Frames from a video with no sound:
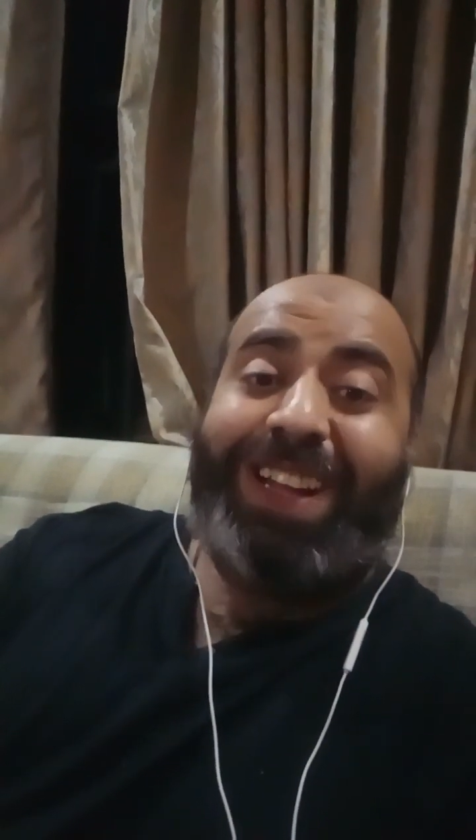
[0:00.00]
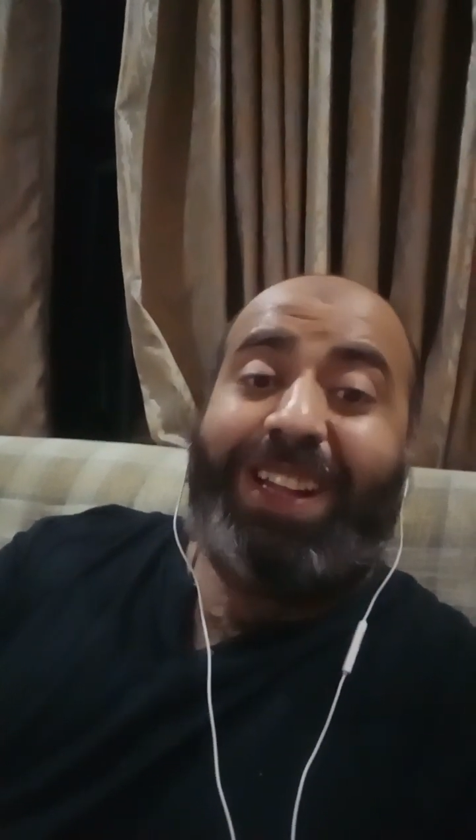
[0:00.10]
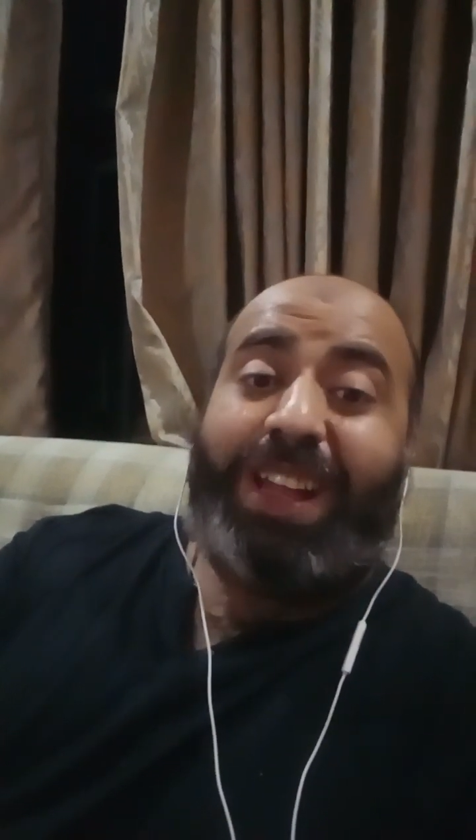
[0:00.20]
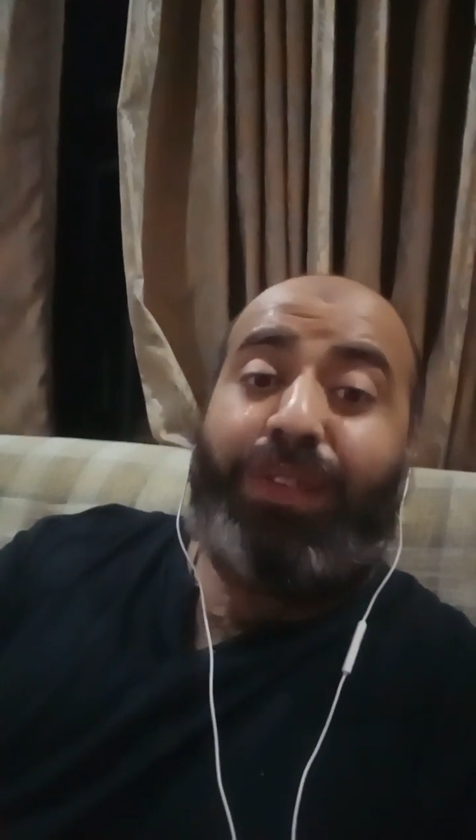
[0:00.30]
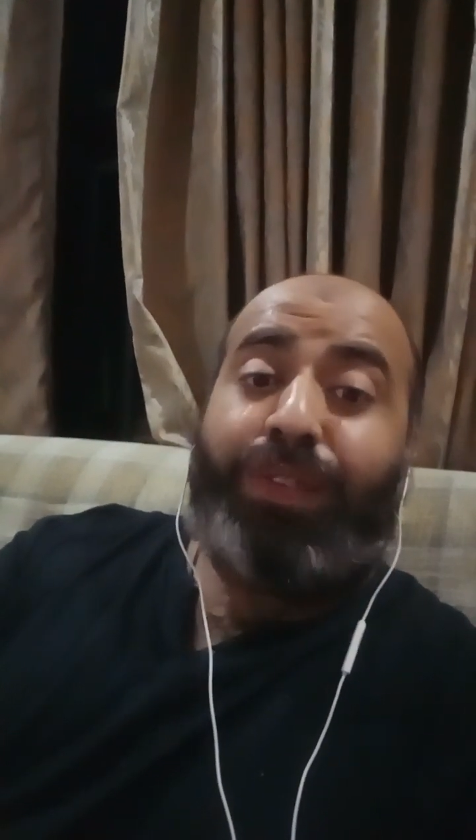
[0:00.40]

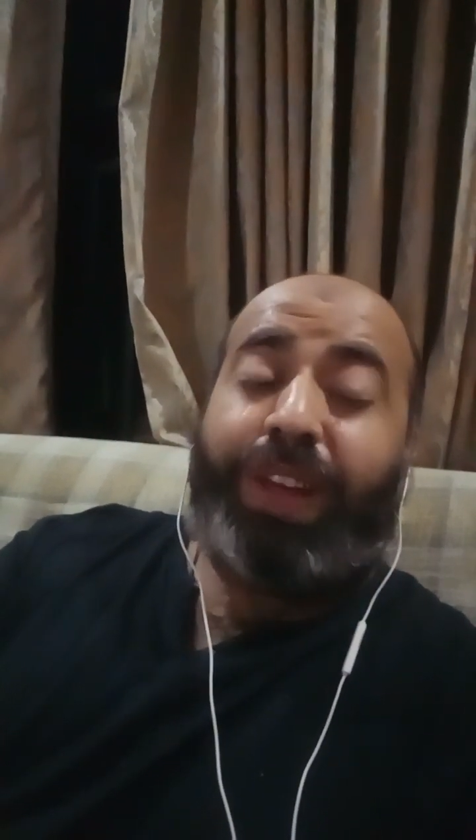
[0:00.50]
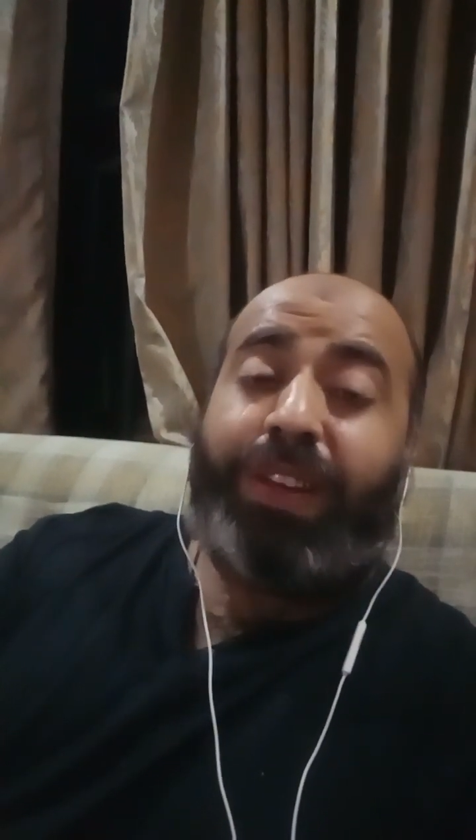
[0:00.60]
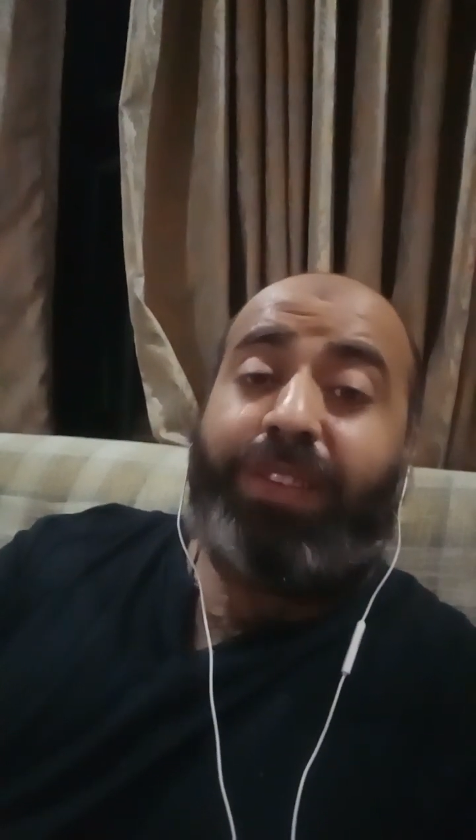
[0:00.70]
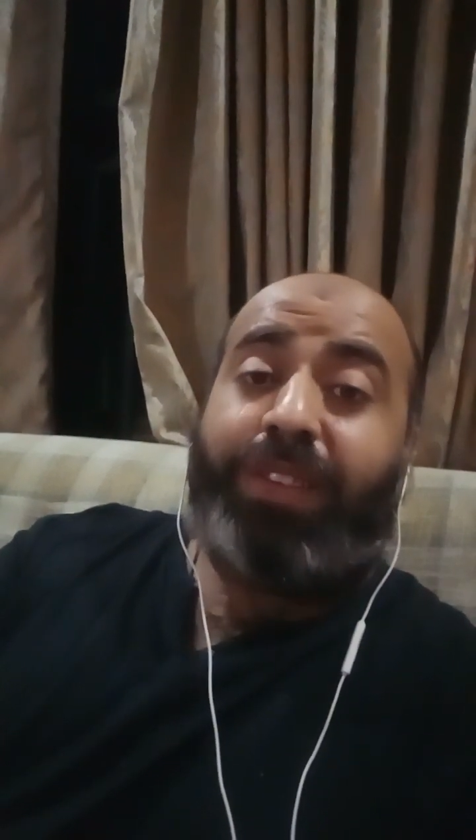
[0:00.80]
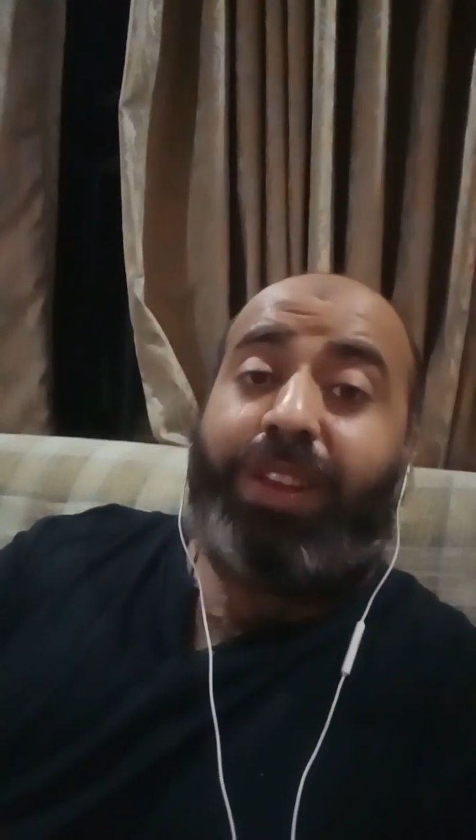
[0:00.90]
they
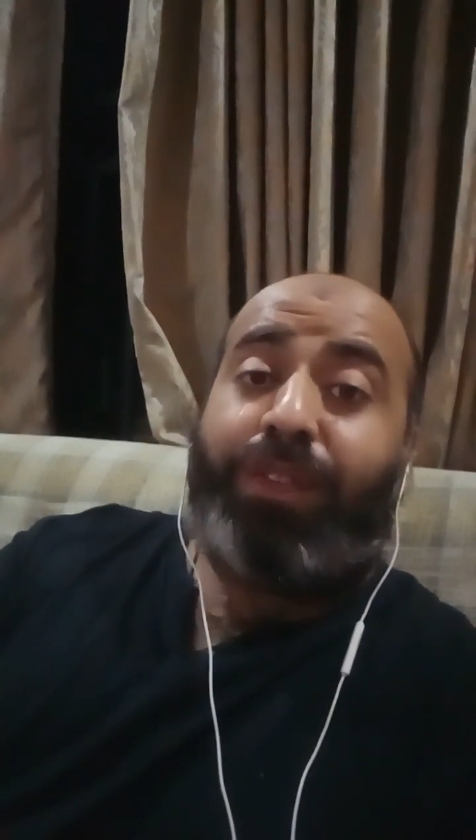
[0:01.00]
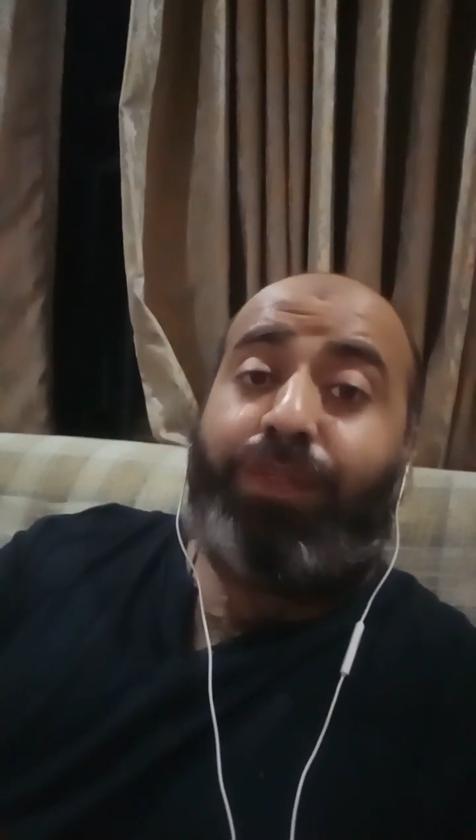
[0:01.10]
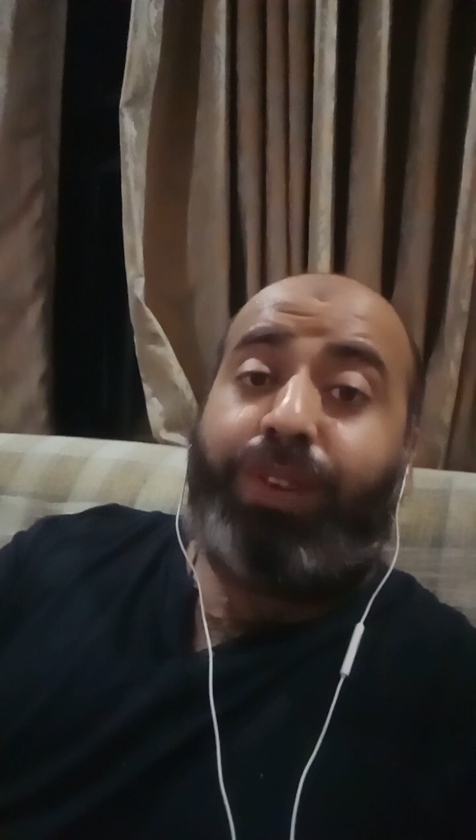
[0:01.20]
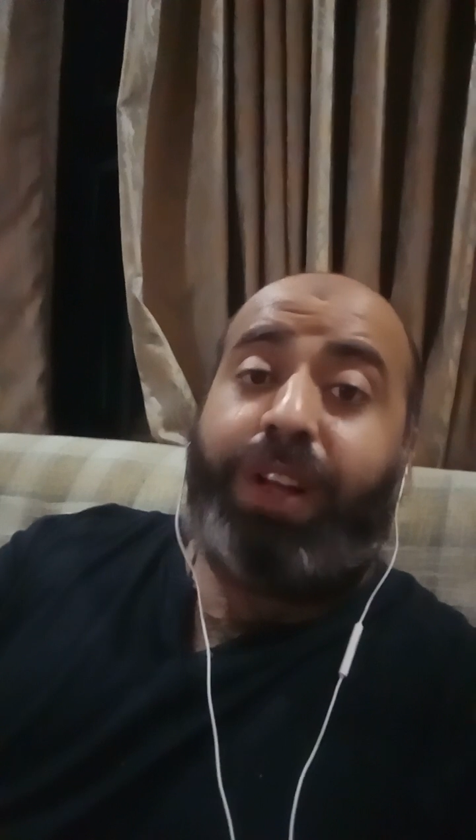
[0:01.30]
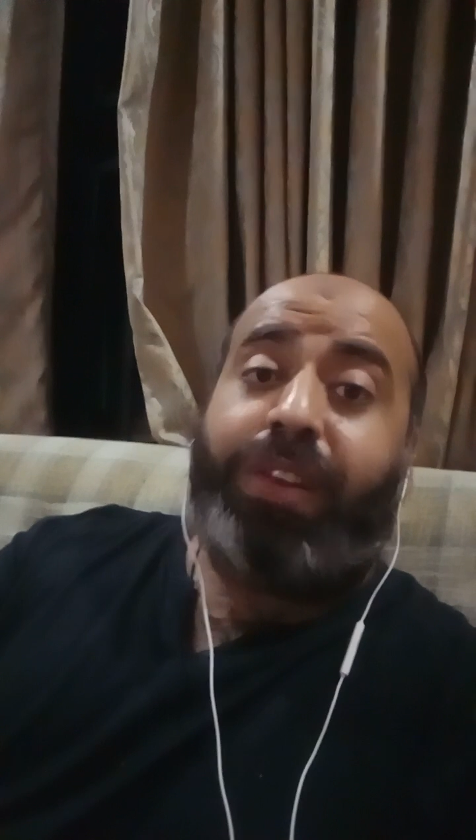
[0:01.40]
face the
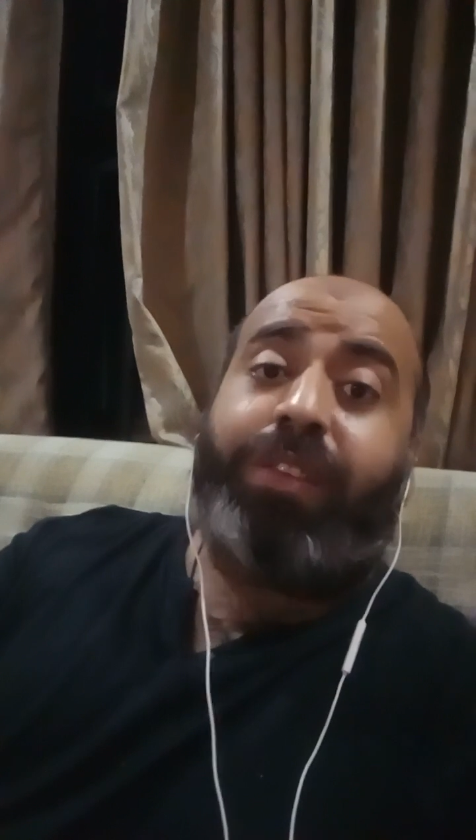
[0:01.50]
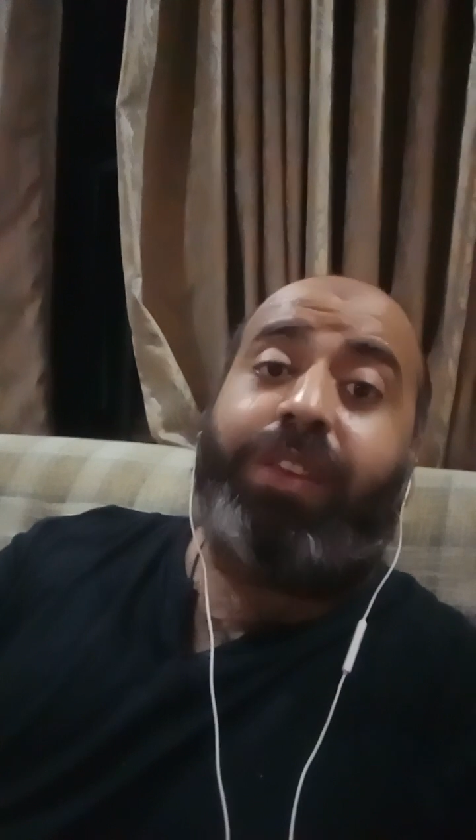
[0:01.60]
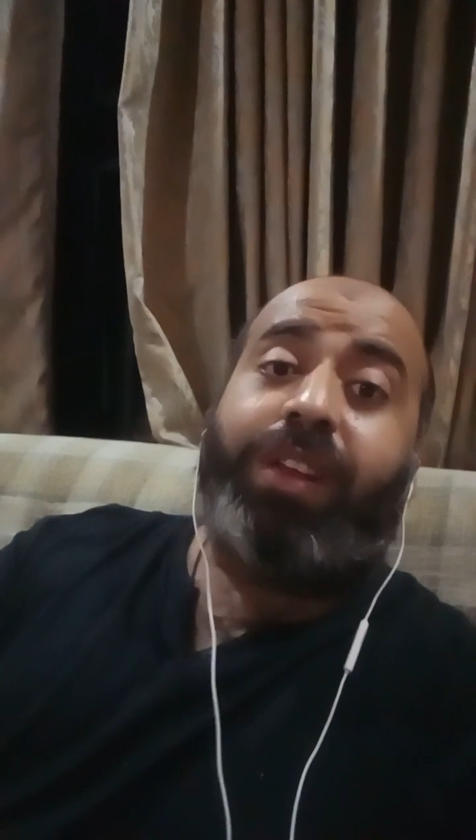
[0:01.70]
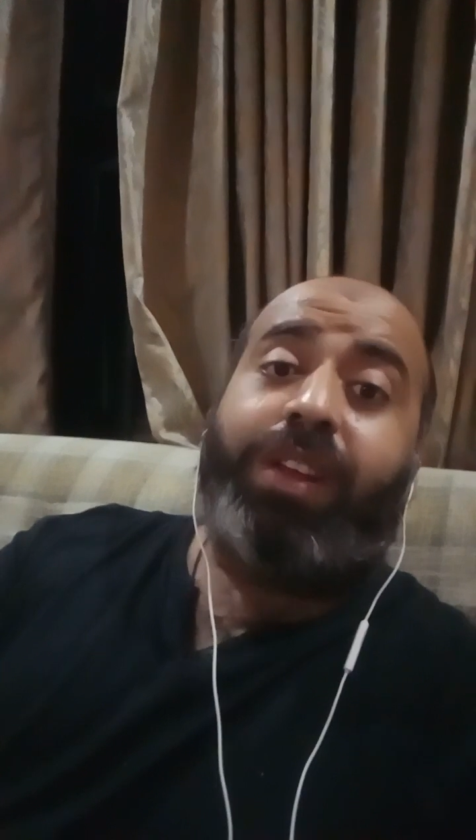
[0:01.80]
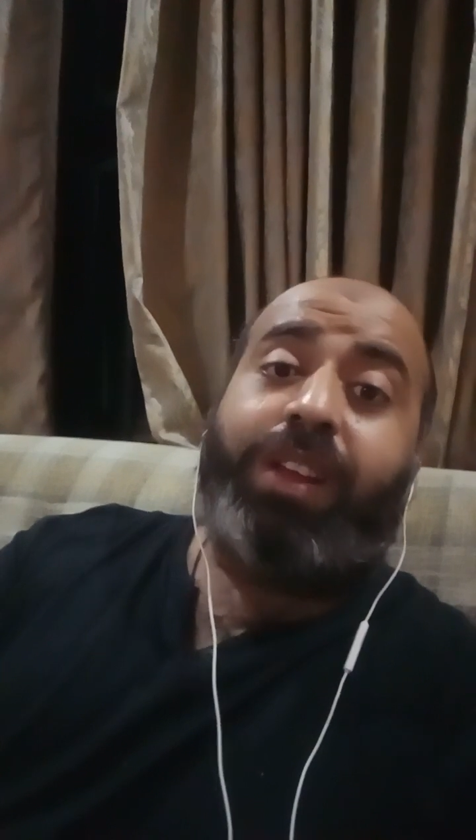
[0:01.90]
worst